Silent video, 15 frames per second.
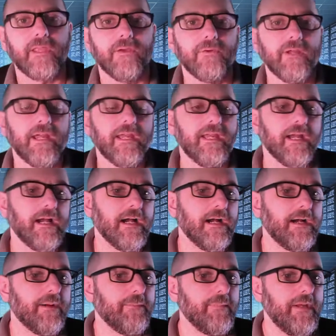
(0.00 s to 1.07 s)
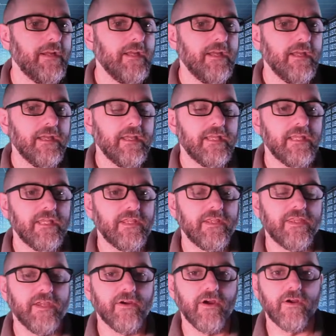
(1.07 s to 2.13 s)
Okay,
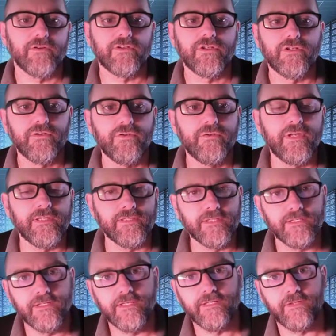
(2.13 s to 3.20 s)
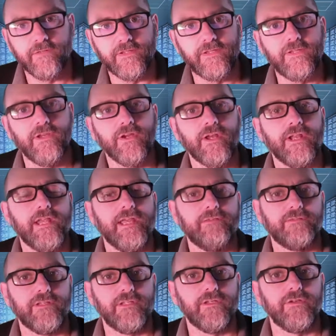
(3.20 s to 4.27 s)
there are two instances of it that you're going to
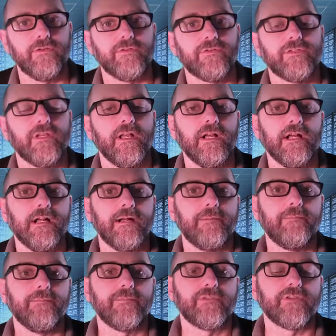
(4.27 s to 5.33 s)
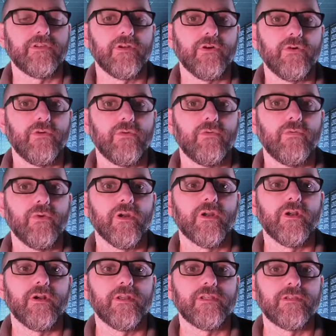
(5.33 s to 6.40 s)
have to use. So
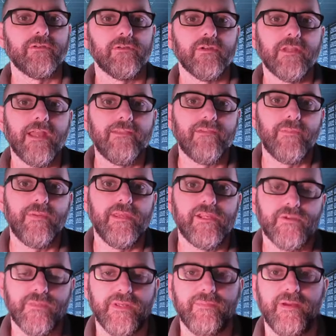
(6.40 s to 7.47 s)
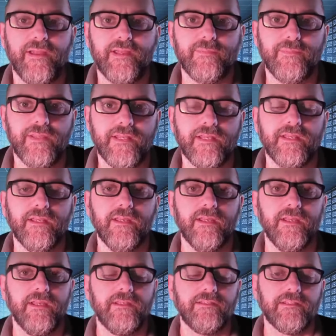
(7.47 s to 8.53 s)
we're going to look at the phpMyAdmin
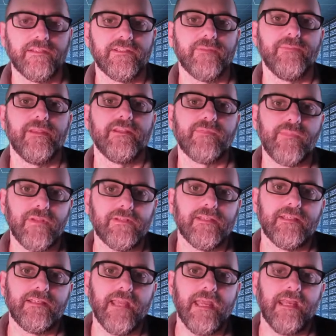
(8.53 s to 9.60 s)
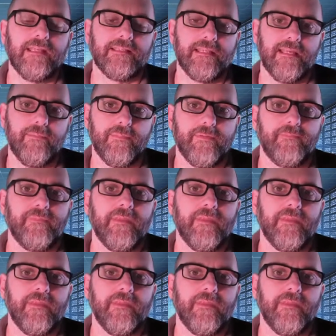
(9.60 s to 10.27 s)
system that is built into XAMPP.